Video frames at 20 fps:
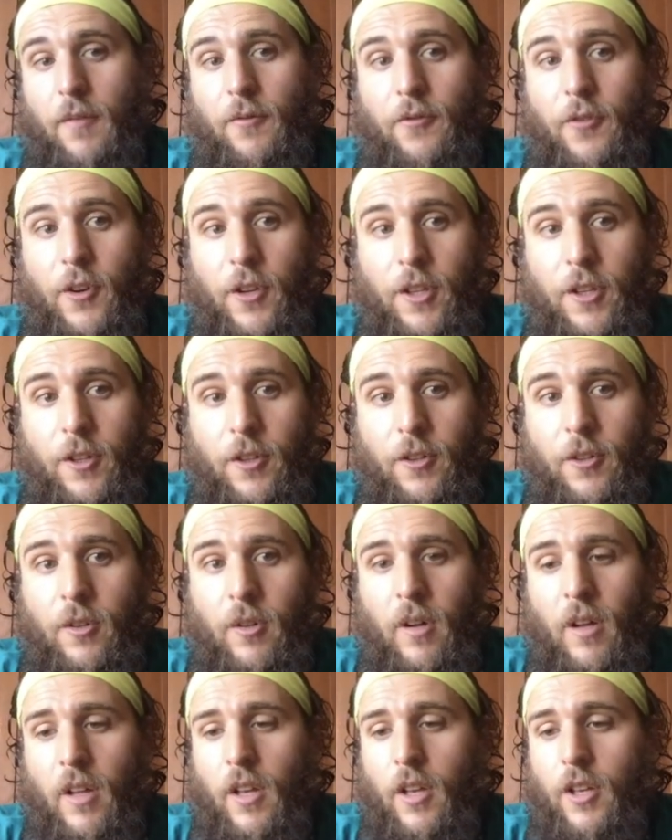For
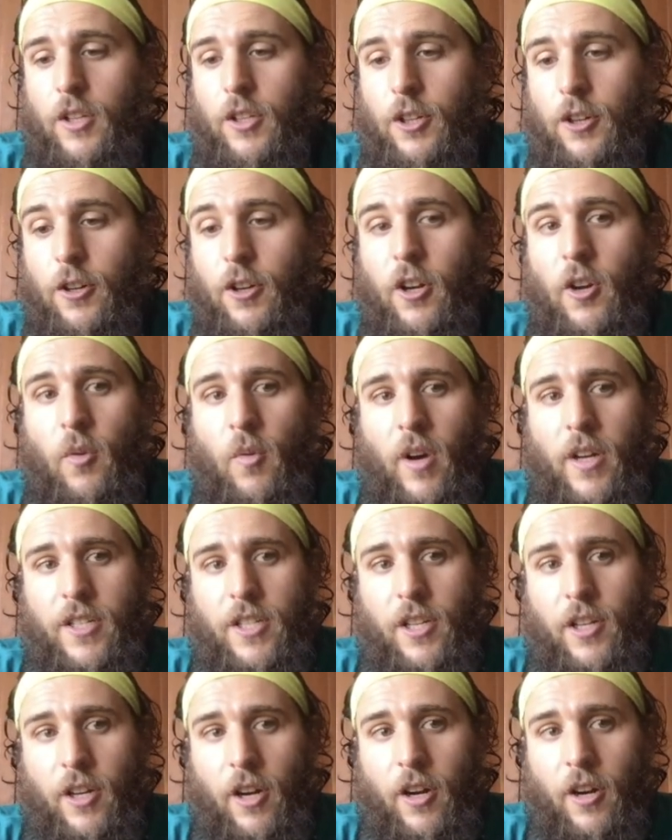you, you're going to want to
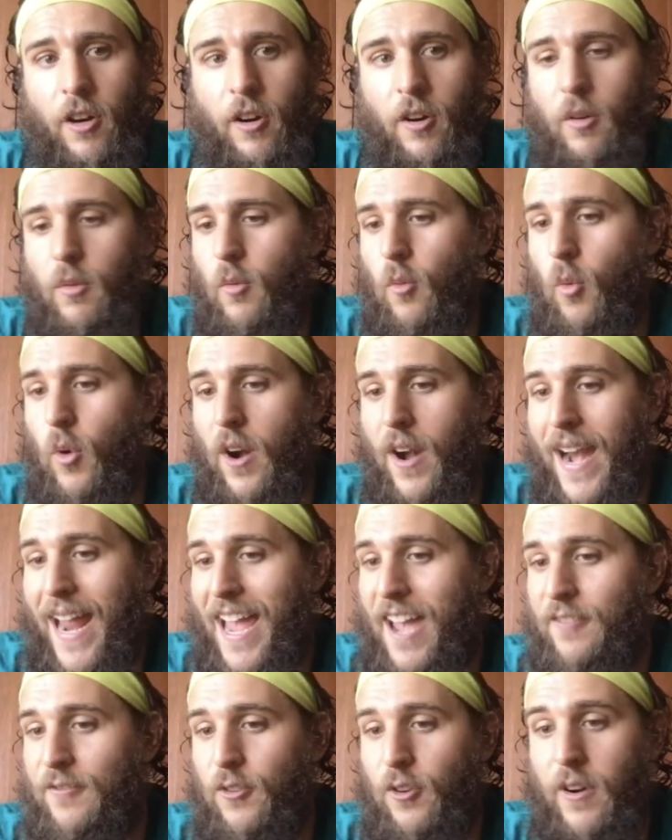go
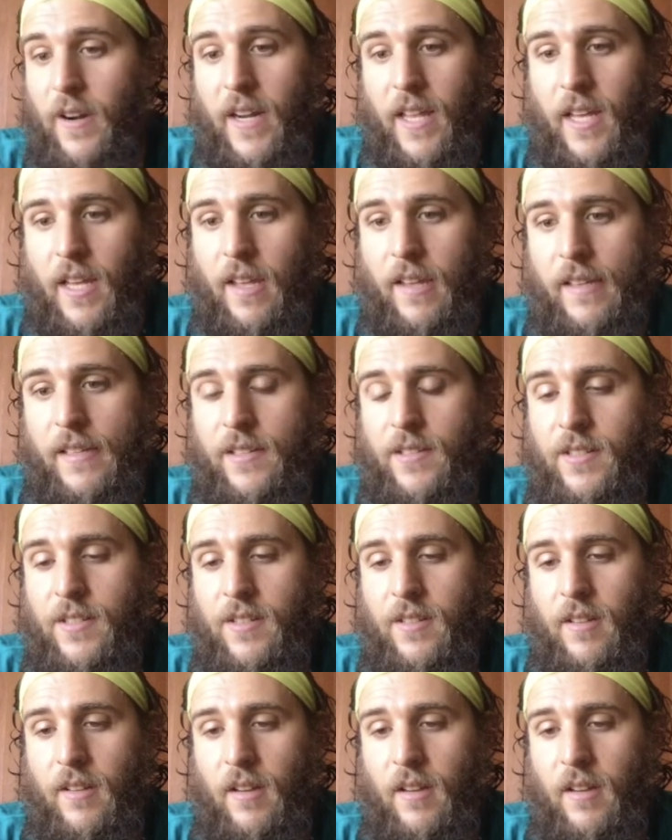wherever it is